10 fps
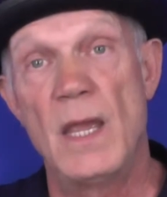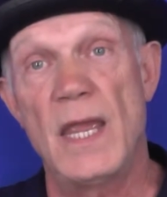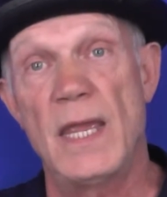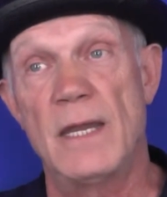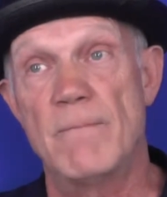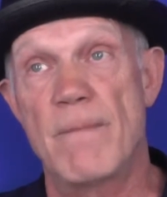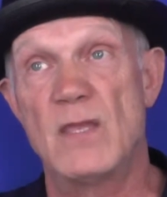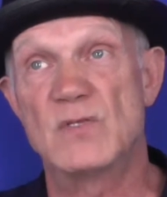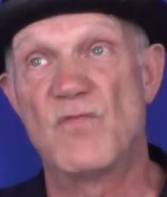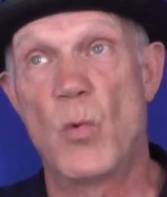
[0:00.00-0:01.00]
and
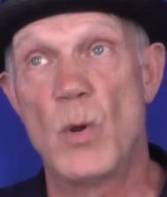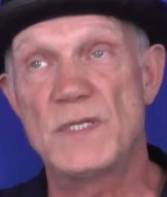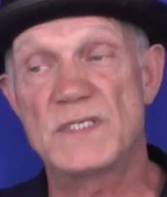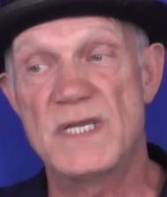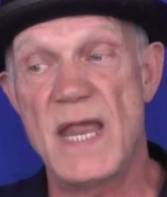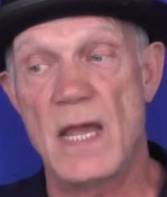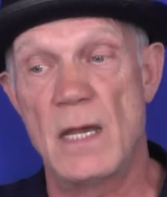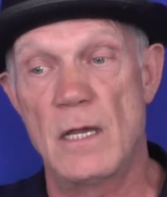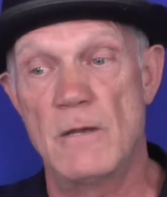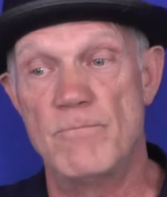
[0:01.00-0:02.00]
his voice
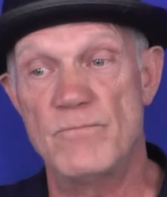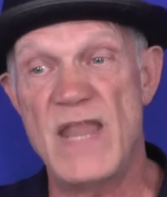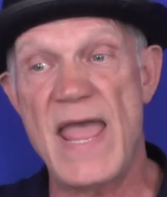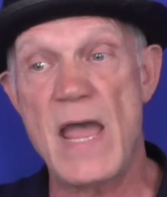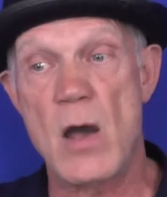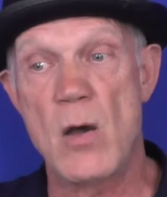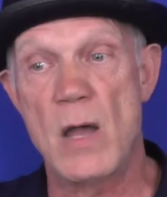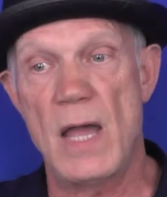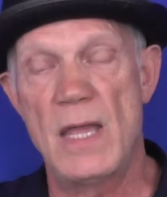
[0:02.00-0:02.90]
uh, now